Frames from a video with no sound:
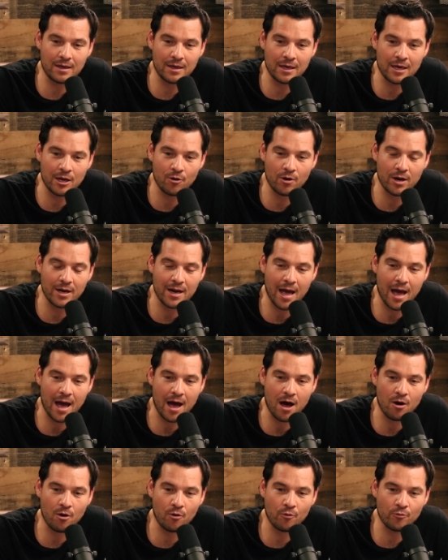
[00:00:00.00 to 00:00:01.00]
hearing
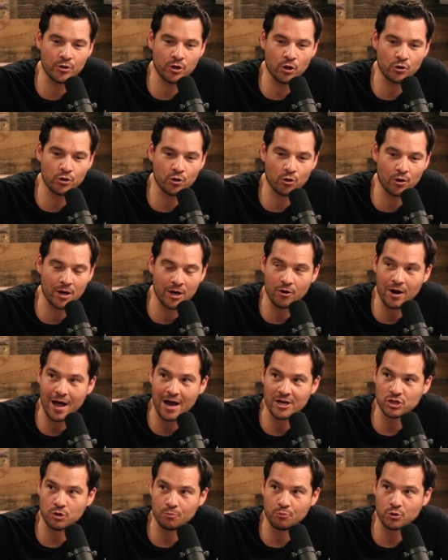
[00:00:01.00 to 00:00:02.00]
how, you know, your
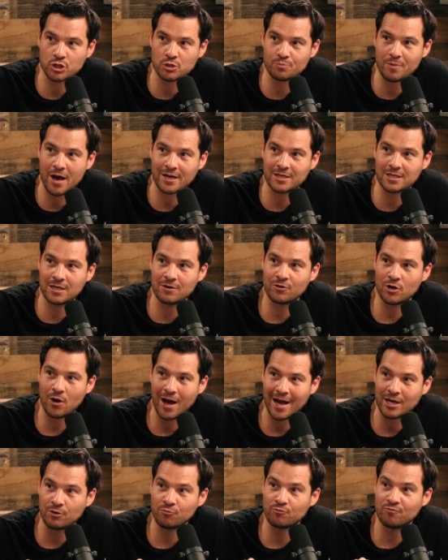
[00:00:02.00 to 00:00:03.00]
international perspective, you
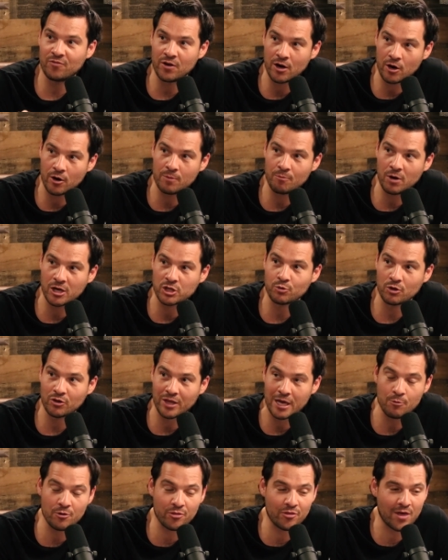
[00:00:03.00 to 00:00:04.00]
know, I can very much
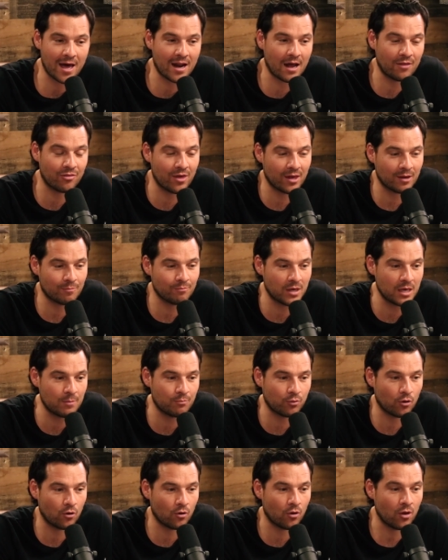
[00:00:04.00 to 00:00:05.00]
relate with that. I think
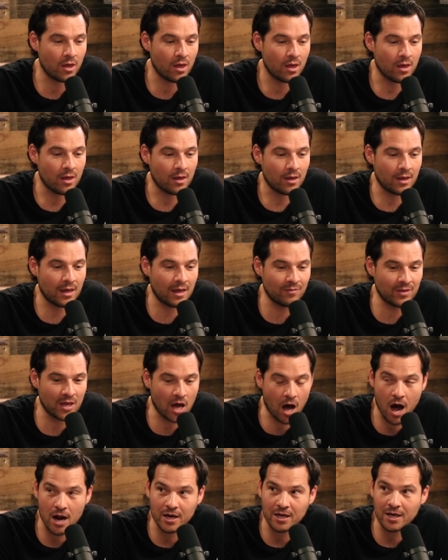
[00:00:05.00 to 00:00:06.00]
people in
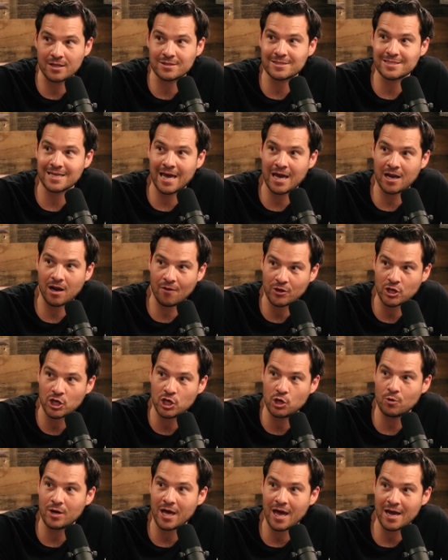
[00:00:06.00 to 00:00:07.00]
the audience and on the
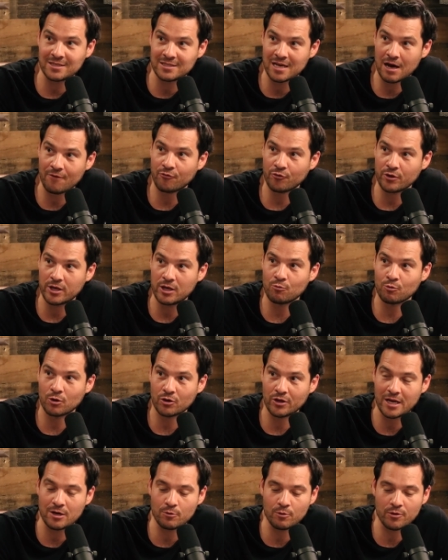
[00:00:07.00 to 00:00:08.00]
Q and A definitely
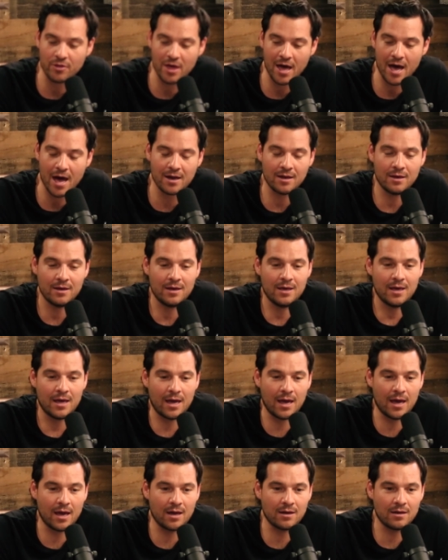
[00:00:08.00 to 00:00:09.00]
related with that.
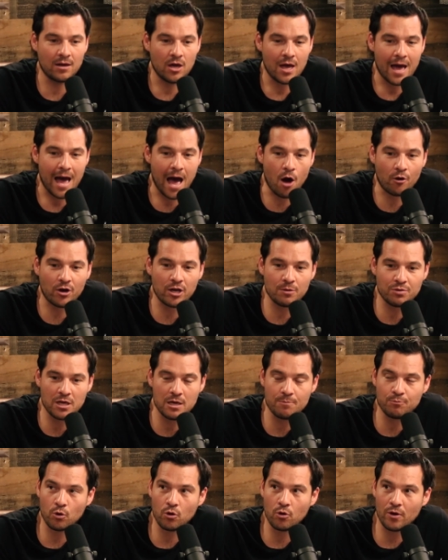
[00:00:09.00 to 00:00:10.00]
And how can
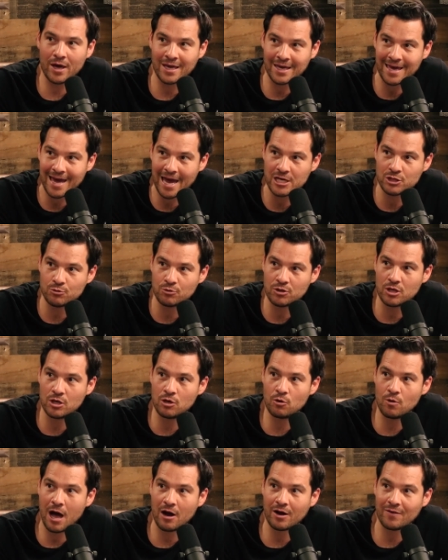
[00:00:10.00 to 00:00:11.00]
people engage with
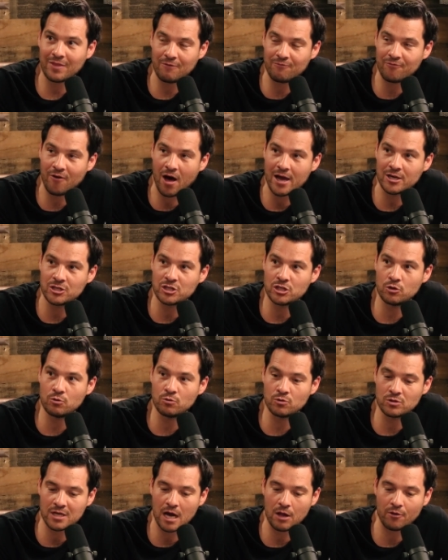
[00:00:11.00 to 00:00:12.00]
you? How can they find
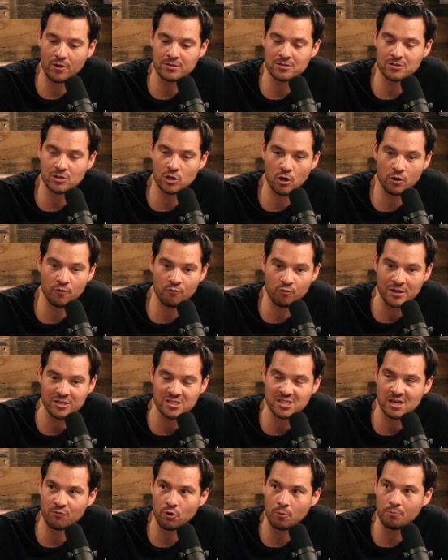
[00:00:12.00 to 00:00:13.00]
you? Tell us, you know, you've
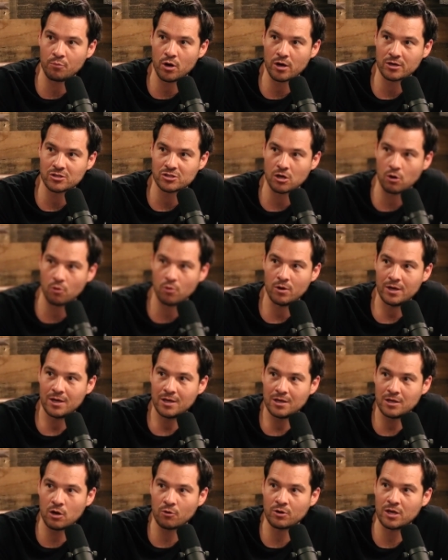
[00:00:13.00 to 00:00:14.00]
written several books, so,
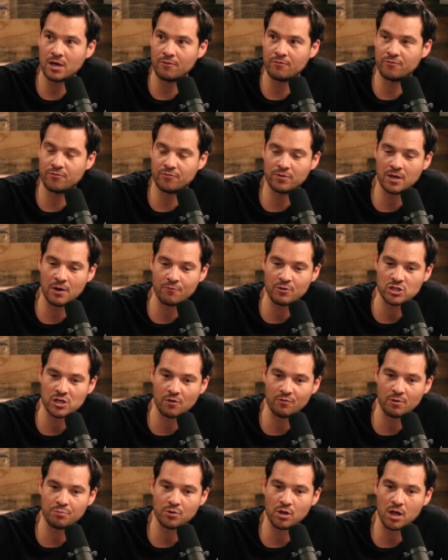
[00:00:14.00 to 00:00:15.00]
you know, give give
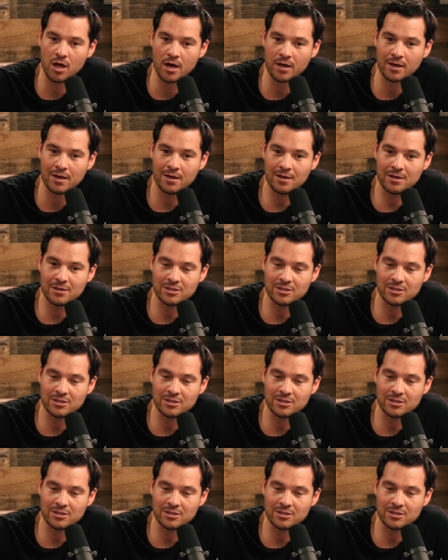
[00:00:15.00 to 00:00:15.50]
yourself a plug.